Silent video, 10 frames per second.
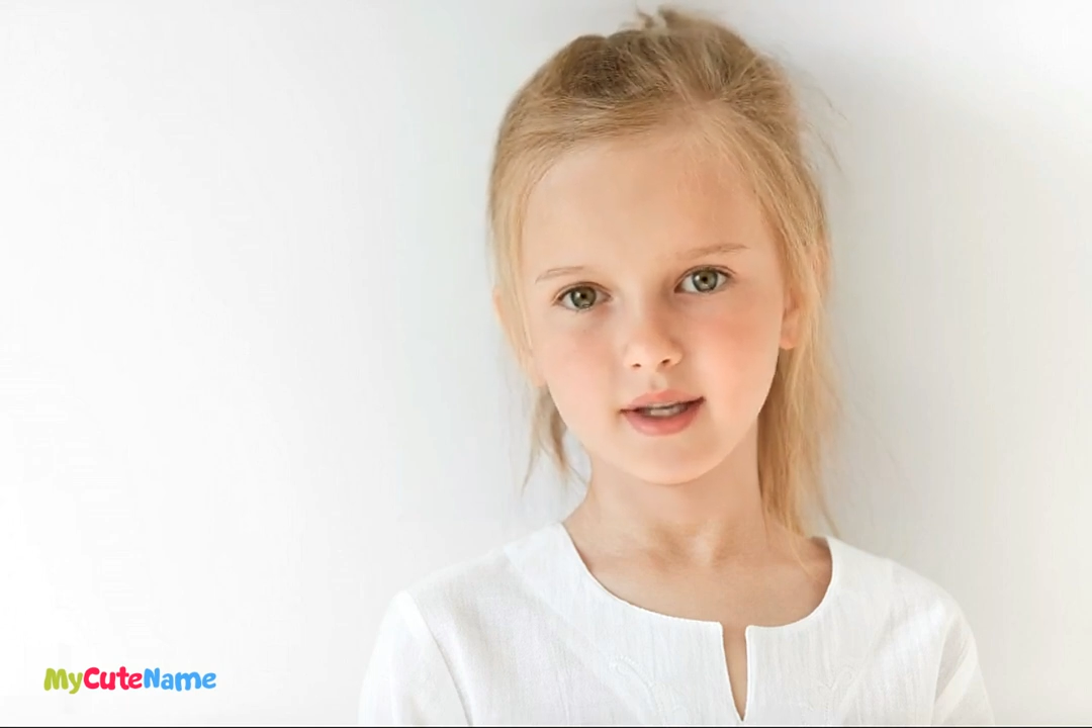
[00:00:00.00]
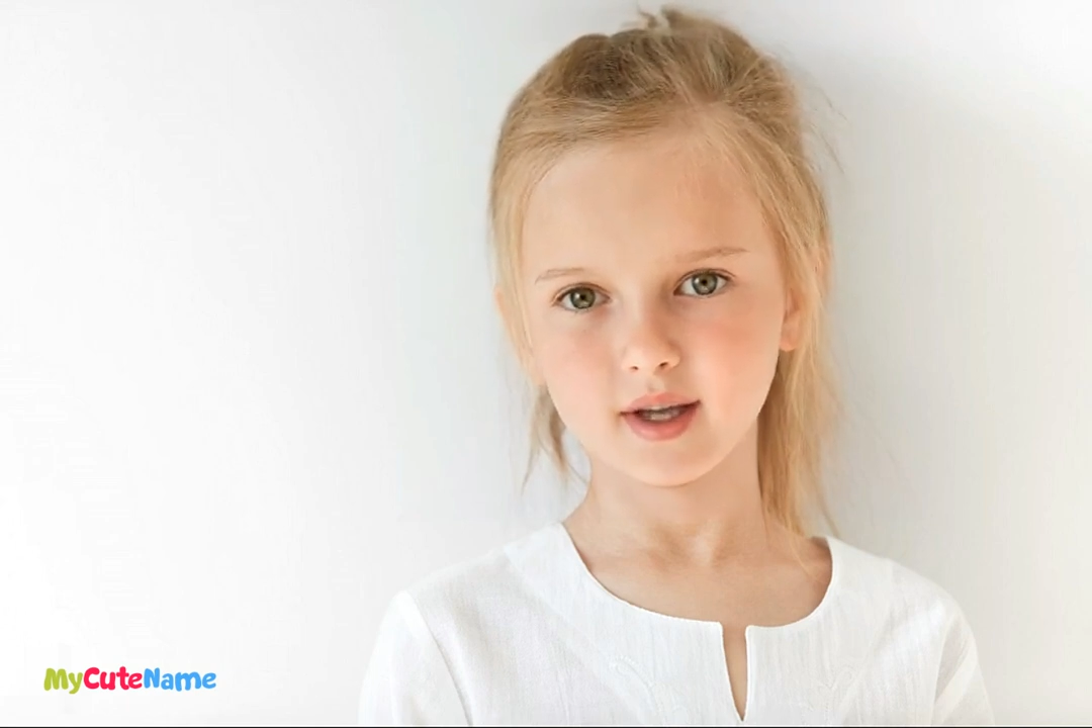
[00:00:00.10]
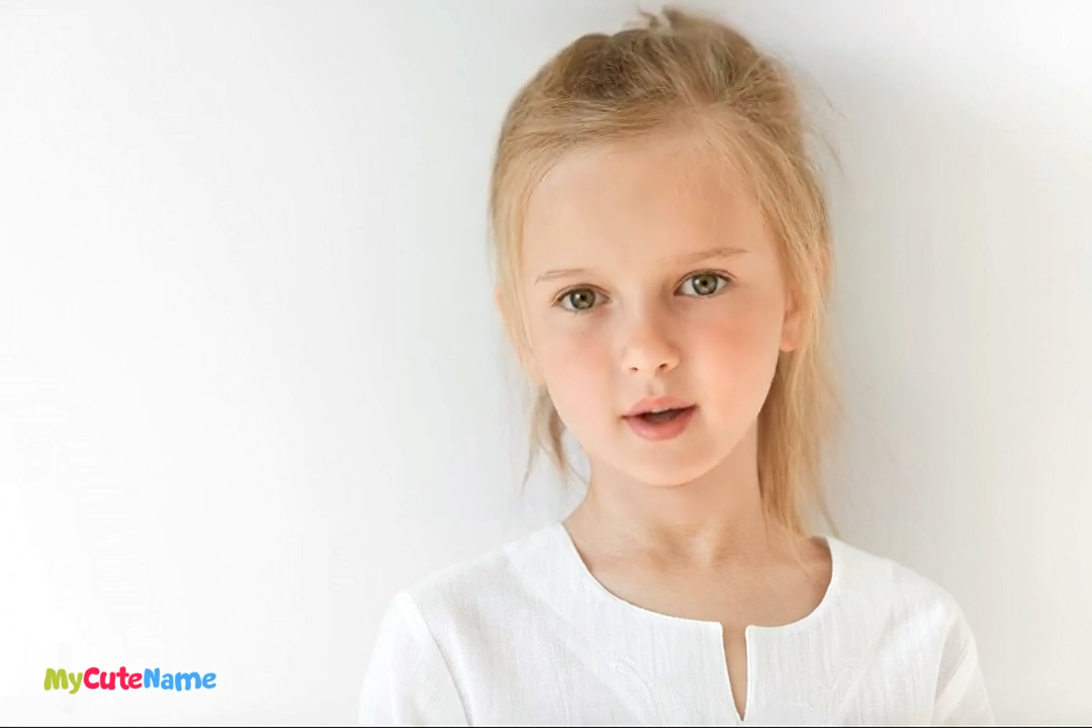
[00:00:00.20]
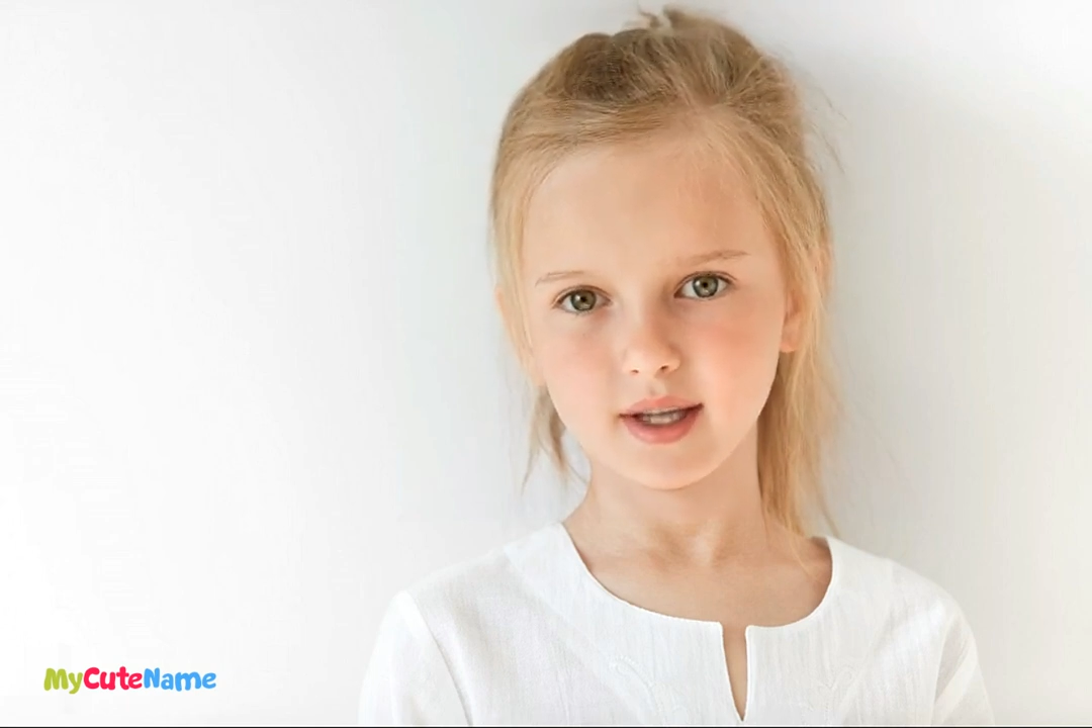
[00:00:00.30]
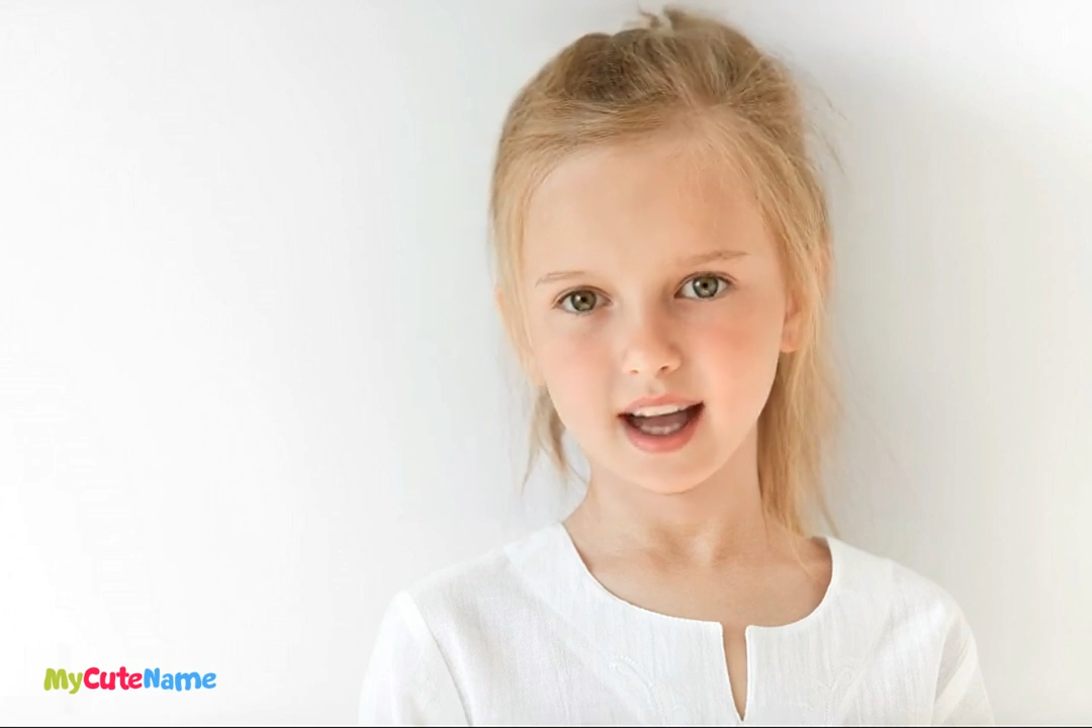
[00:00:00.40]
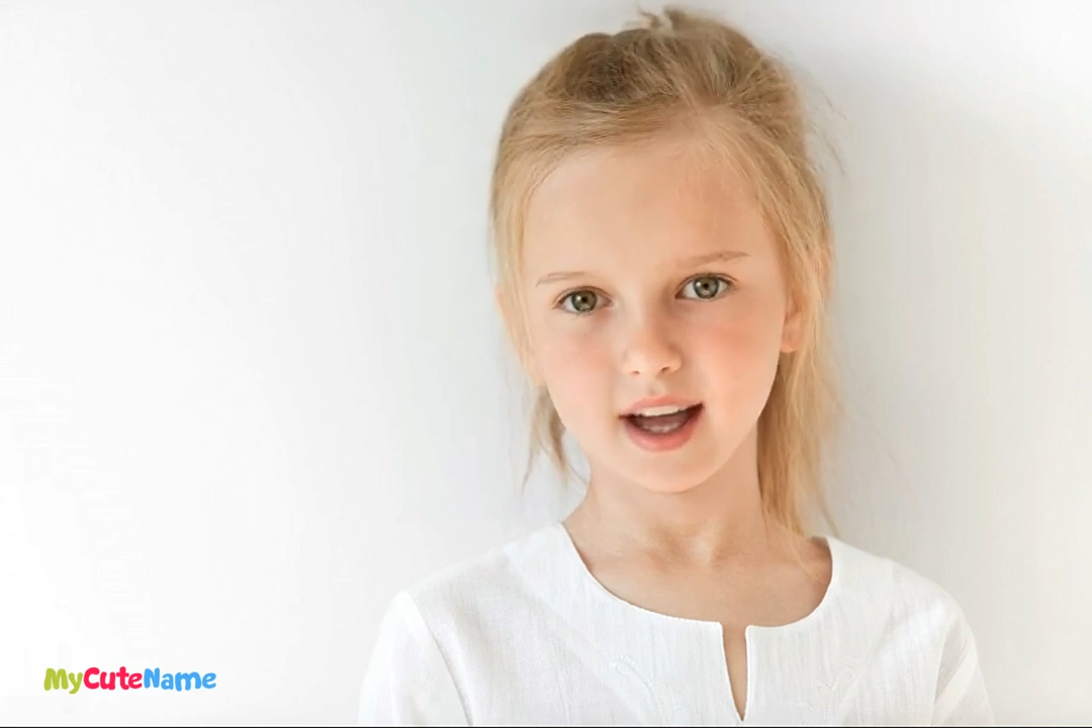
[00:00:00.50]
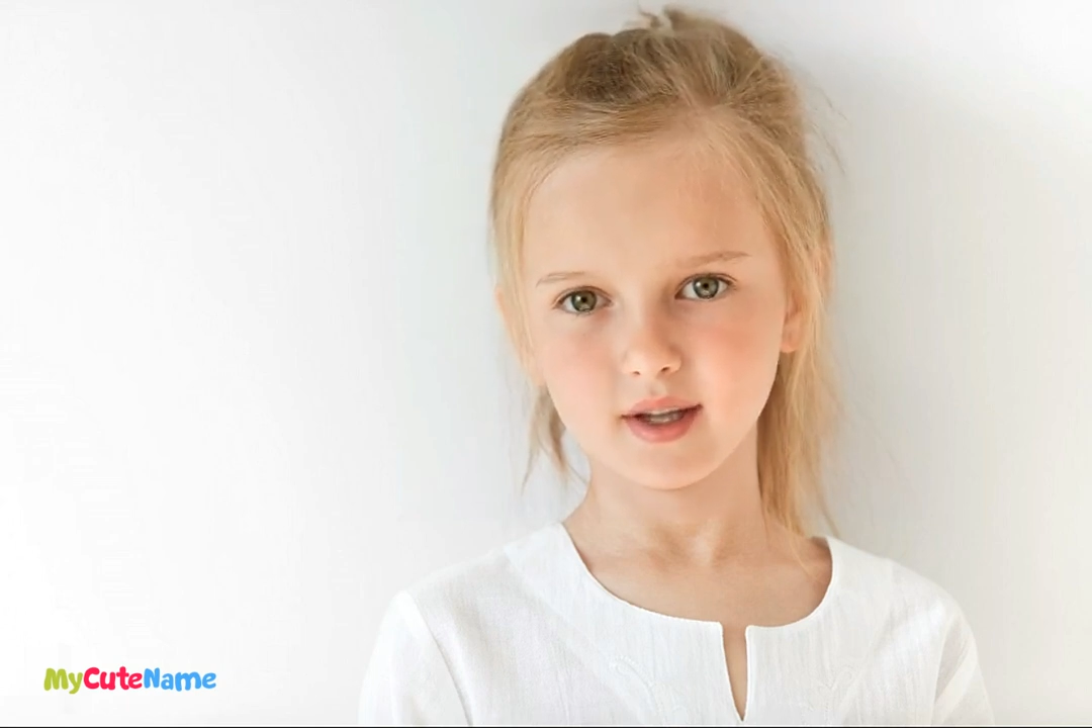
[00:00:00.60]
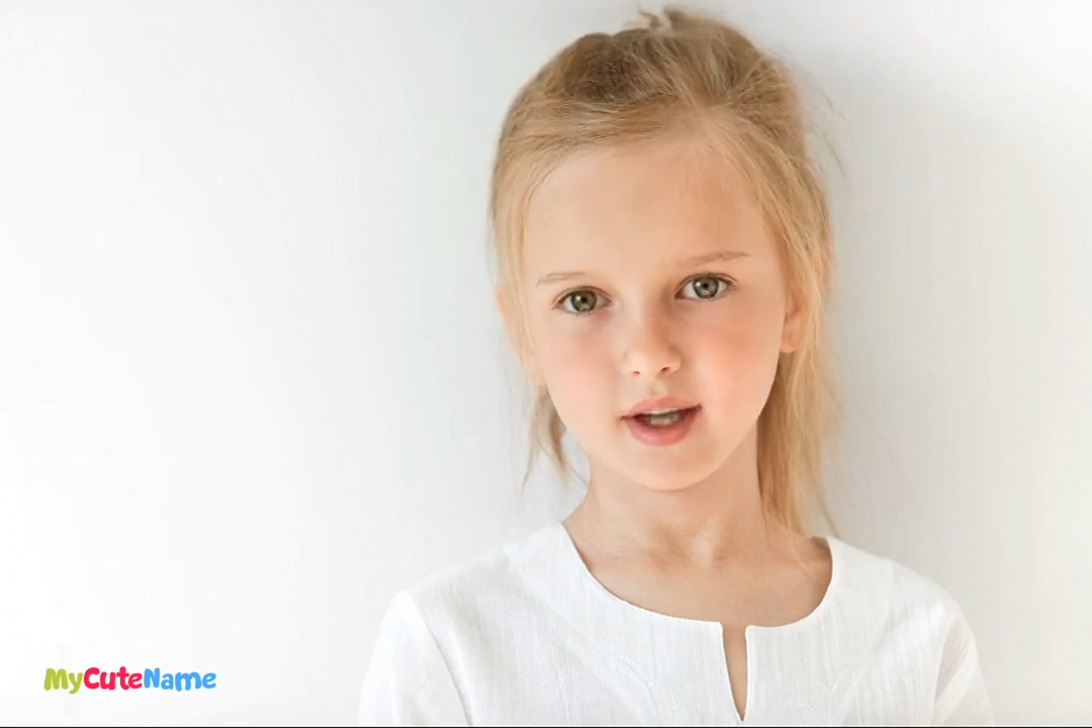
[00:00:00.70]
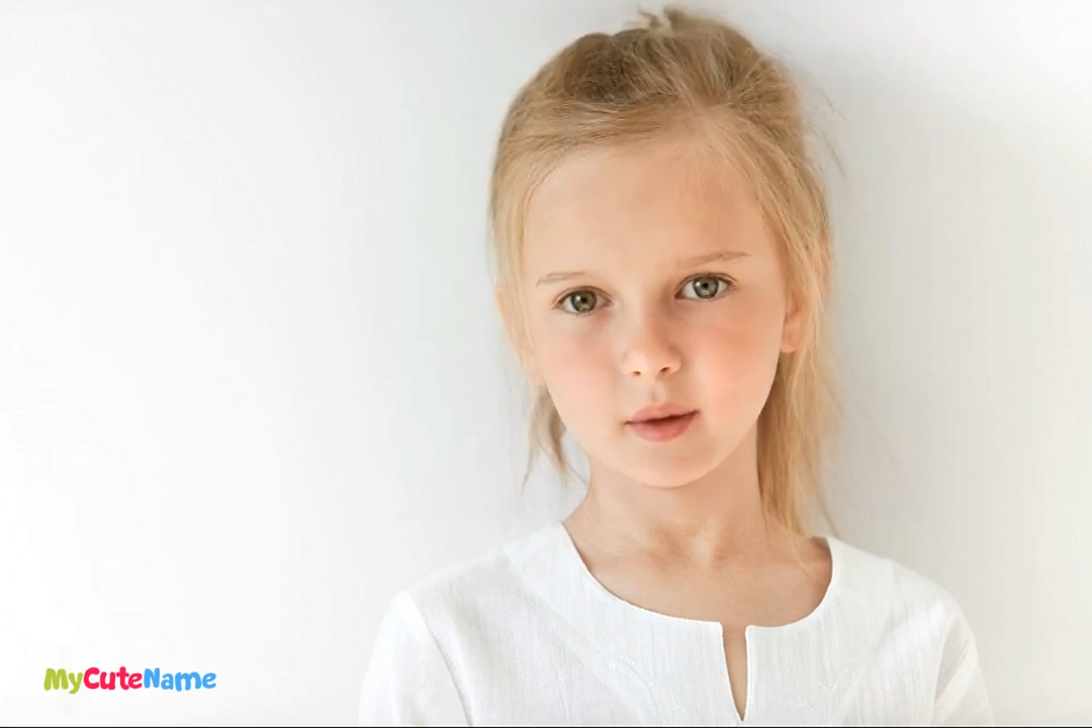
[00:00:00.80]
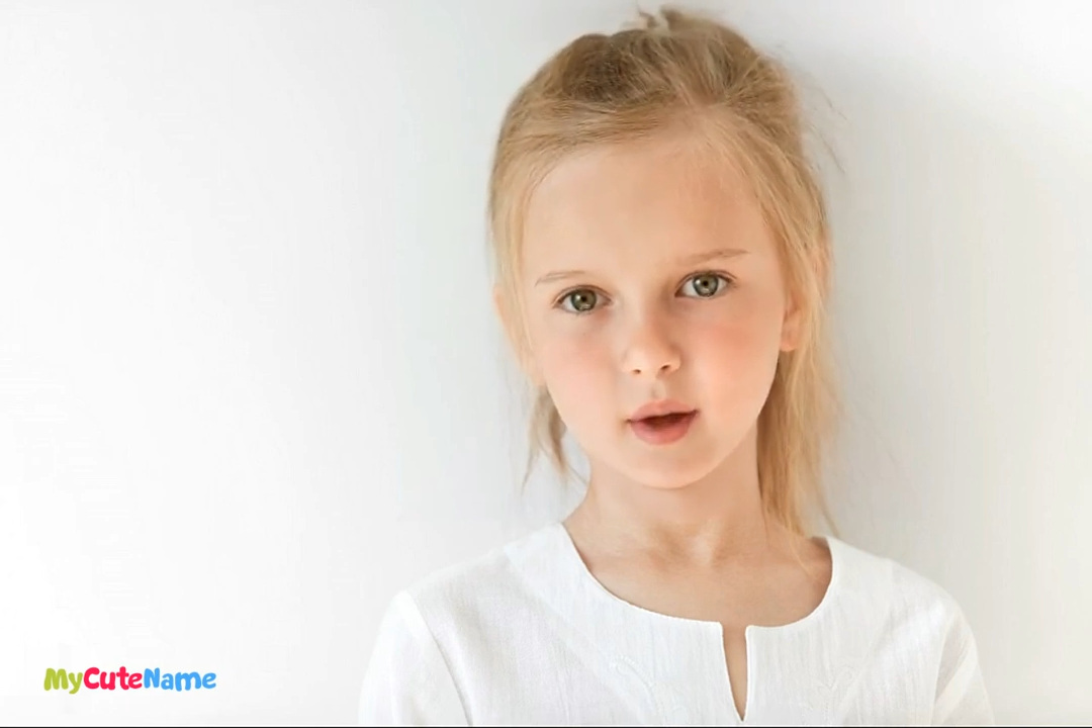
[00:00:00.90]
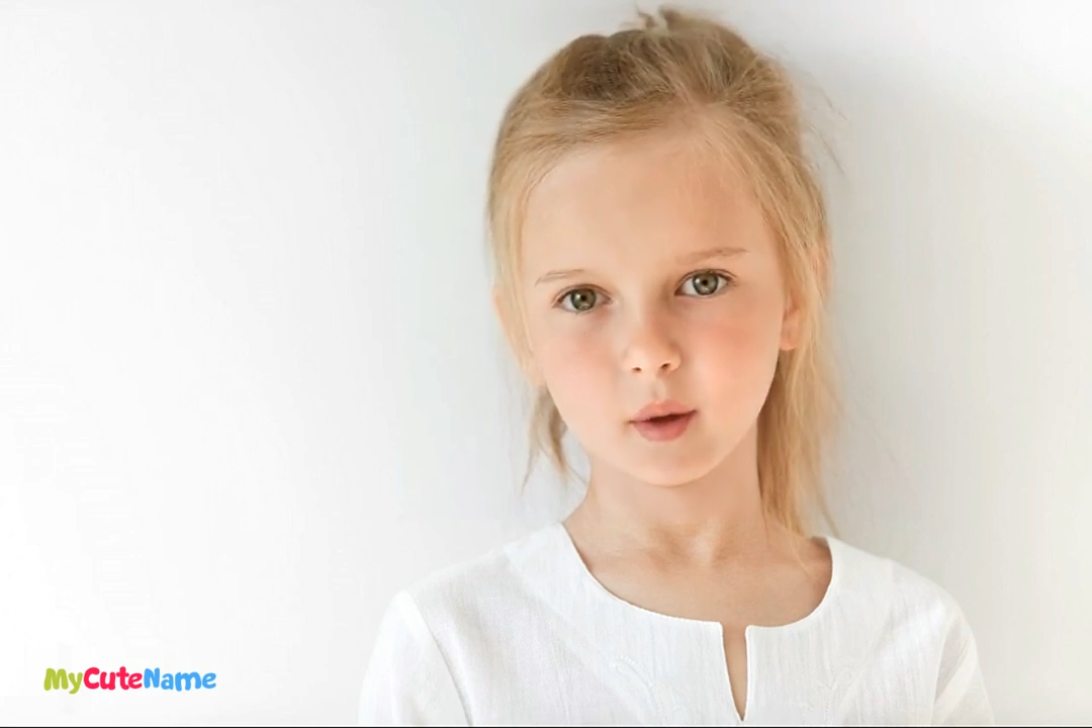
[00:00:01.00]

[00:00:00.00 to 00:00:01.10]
association